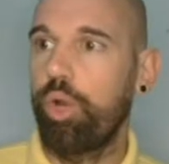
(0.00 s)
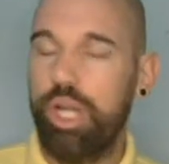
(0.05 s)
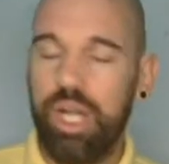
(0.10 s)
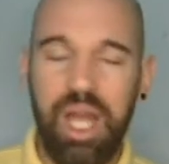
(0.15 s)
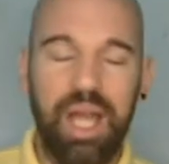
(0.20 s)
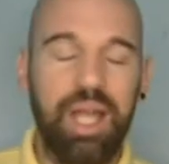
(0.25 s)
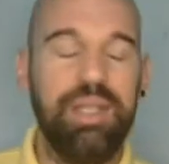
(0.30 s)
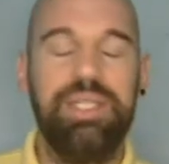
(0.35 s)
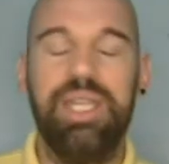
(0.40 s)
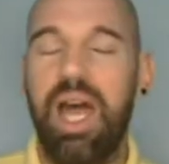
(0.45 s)

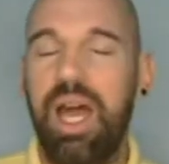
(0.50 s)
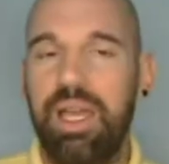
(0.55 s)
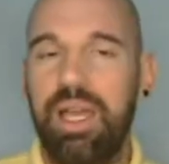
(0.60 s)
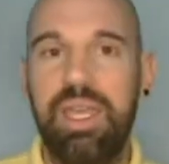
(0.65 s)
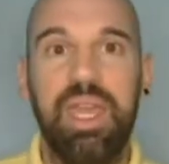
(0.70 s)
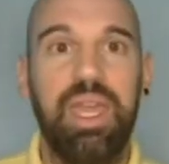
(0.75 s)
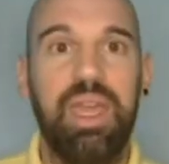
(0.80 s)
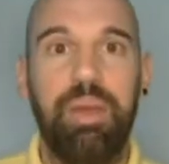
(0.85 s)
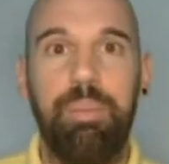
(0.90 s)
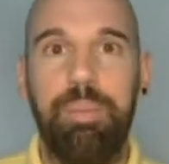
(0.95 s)
not
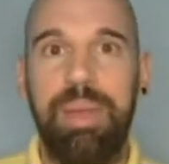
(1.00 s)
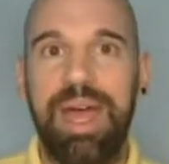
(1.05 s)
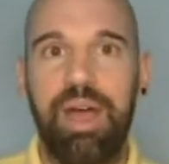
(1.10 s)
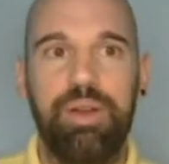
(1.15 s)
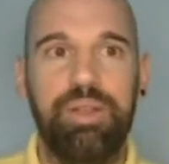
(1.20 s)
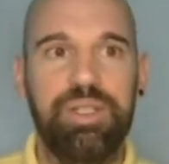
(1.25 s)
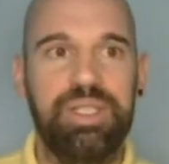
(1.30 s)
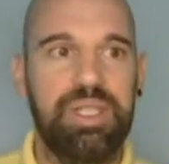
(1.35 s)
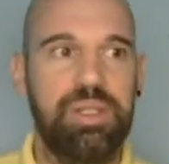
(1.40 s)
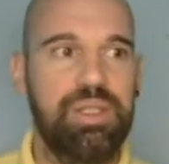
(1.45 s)
talking
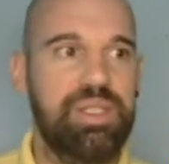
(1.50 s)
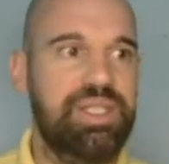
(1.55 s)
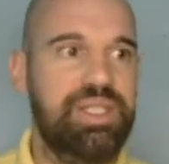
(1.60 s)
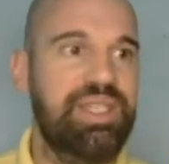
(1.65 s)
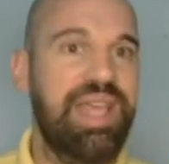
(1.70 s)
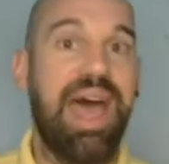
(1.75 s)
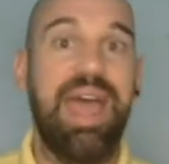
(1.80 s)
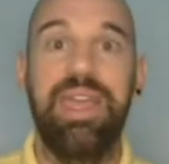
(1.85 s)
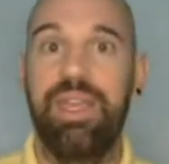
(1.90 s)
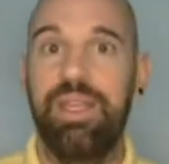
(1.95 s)
about
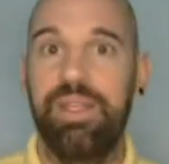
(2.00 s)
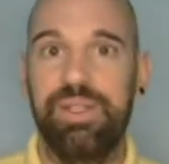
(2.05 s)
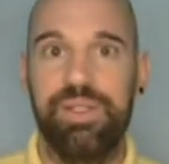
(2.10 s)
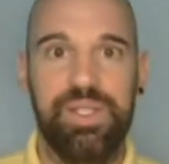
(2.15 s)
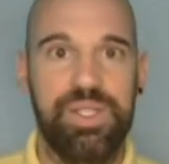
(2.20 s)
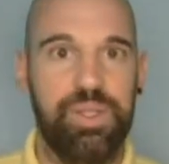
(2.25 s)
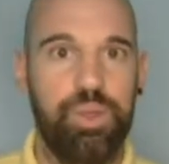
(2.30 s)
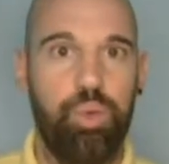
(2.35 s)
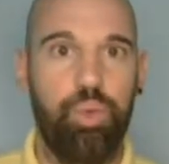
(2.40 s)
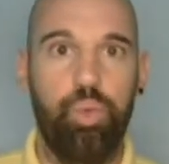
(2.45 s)

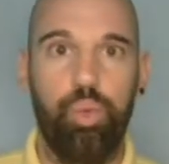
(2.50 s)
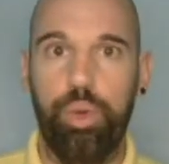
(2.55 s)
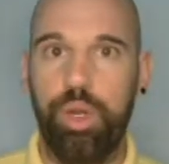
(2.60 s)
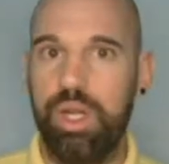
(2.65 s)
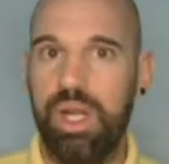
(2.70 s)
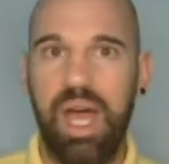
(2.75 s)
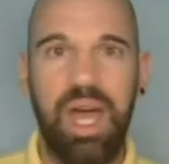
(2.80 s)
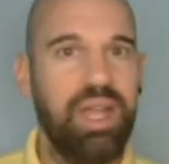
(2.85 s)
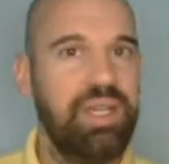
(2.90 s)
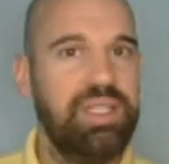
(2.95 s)
science. We're
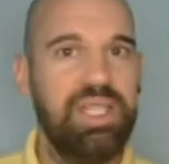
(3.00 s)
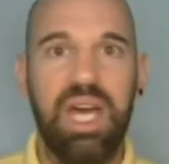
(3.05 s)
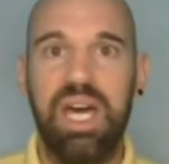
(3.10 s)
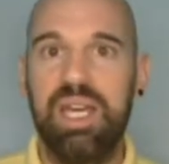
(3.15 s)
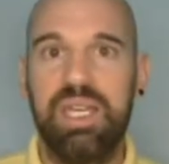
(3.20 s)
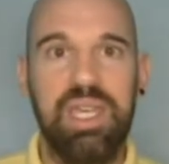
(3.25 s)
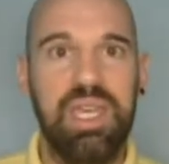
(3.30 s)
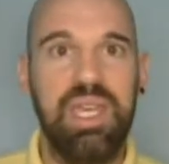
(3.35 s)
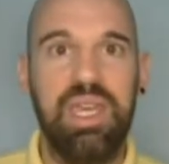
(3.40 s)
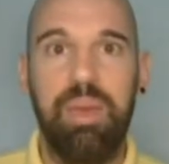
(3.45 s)
not
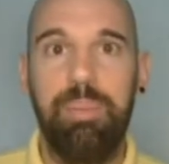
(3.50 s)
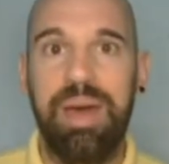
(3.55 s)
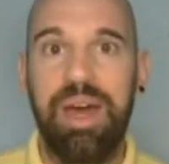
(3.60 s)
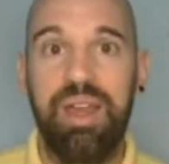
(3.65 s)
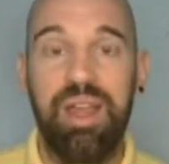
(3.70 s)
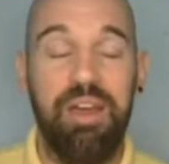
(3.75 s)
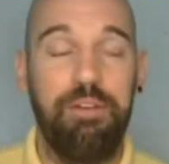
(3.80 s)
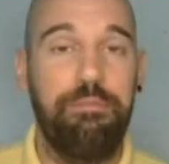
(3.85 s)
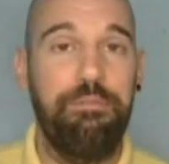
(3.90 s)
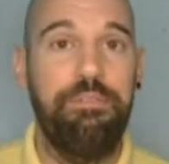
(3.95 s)
talking about
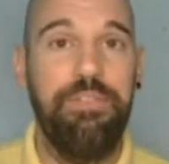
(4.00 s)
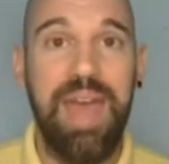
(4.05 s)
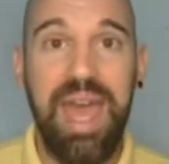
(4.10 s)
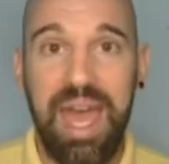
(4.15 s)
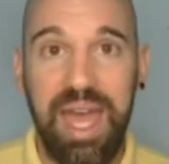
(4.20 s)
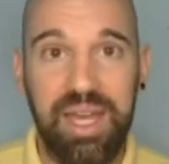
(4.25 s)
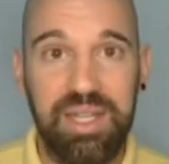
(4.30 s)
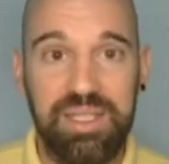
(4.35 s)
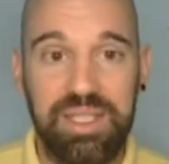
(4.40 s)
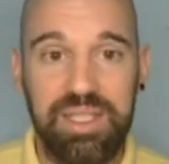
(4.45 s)
a
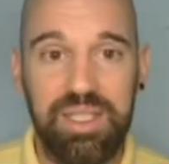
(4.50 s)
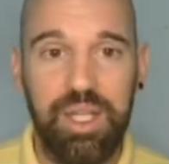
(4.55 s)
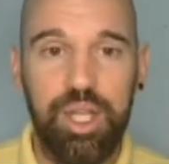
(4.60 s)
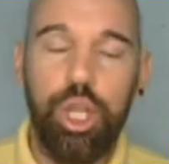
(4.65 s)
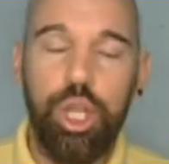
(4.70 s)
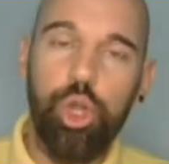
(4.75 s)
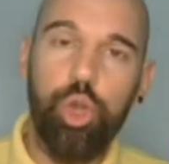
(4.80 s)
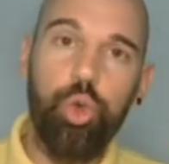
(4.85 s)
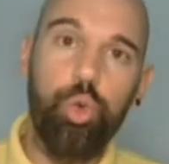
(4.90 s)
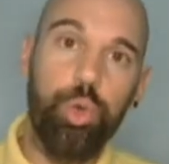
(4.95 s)
fact.
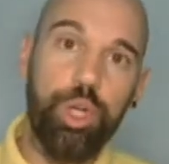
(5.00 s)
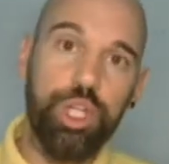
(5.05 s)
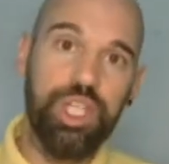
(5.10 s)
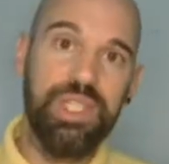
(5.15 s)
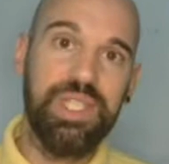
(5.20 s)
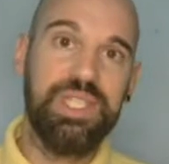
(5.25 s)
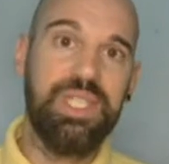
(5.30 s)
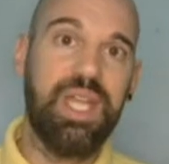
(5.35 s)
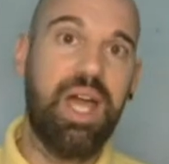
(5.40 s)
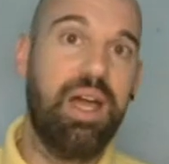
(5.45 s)
We're
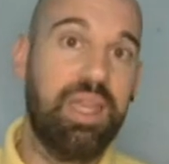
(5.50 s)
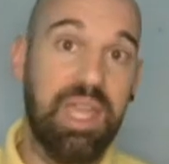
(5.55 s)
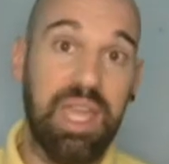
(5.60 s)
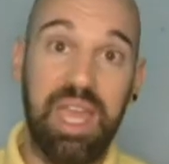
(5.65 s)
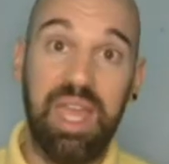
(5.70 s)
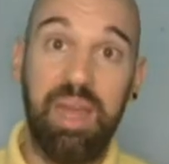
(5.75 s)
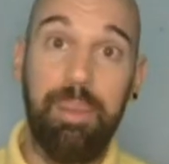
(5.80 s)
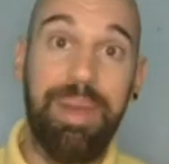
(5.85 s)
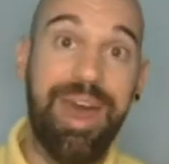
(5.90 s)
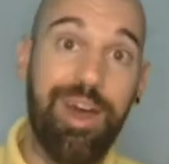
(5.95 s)
just talking
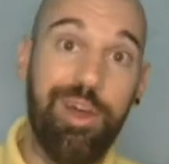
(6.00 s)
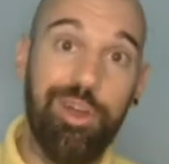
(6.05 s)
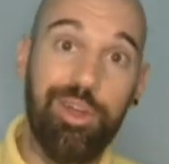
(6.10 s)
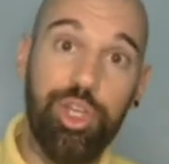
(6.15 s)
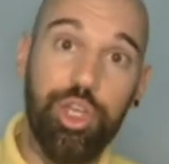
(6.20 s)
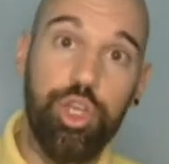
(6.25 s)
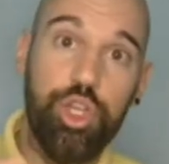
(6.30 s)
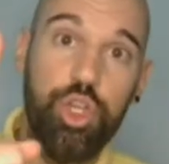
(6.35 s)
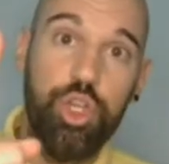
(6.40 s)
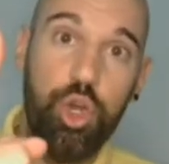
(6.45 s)
about
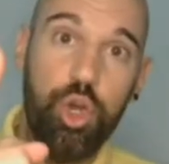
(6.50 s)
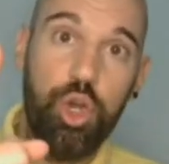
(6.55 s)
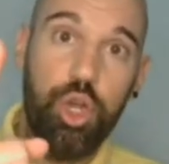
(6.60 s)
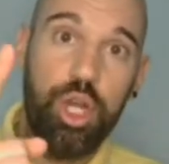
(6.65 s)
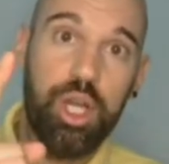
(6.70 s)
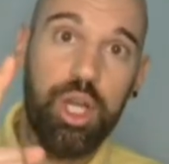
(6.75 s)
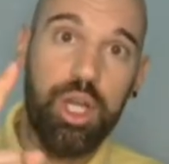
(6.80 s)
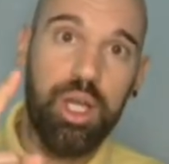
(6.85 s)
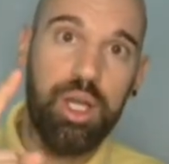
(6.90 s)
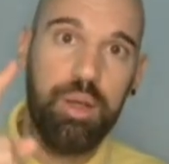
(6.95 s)

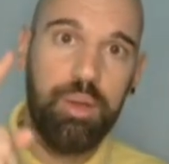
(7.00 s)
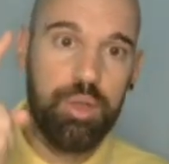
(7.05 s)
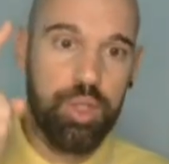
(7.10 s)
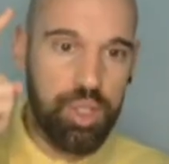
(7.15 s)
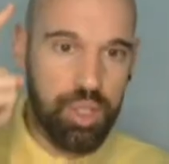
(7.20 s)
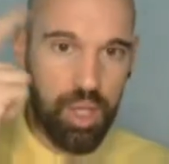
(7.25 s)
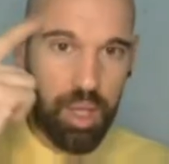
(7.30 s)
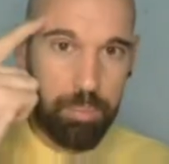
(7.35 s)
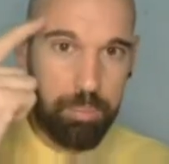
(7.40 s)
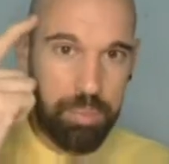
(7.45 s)
your
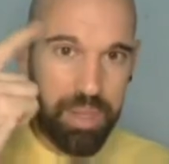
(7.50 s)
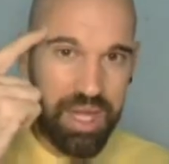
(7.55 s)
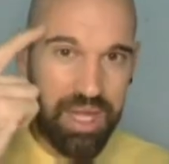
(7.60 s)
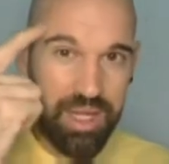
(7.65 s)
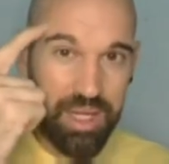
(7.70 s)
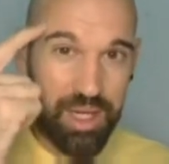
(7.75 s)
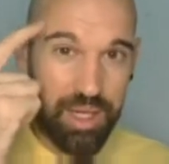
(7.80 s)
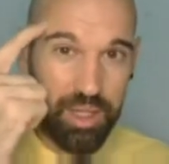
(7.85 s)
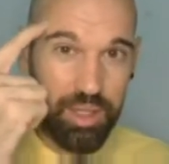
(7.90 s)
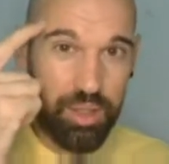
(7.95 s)

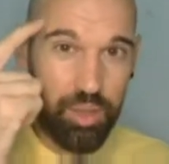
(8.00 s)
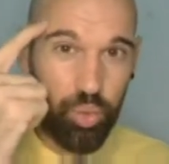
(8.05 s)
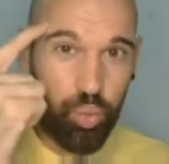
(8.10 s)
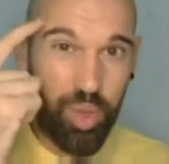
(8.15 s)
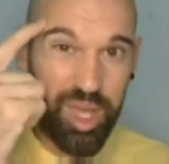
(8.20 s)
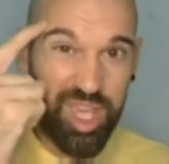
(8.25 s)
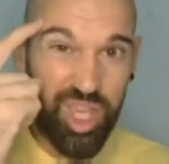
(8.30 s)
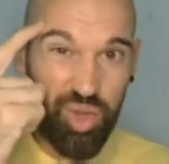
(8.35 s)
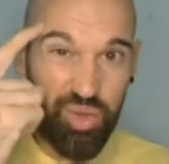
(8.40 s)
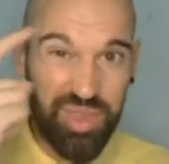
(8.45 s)
opinion,
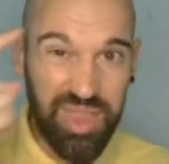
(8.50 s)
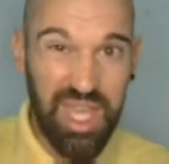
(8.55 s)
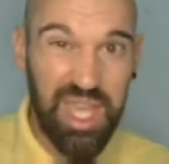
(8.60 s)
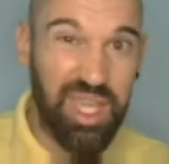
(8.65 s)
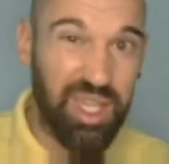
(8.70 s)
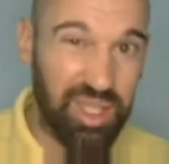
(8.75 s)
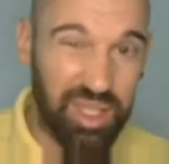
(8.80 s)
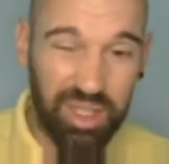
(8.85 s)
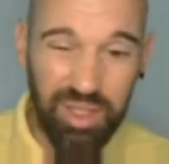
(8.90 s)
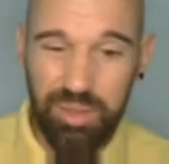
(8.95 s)
what you
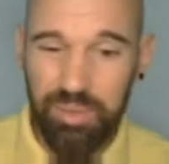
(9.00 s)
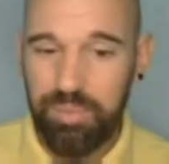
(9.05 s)
think.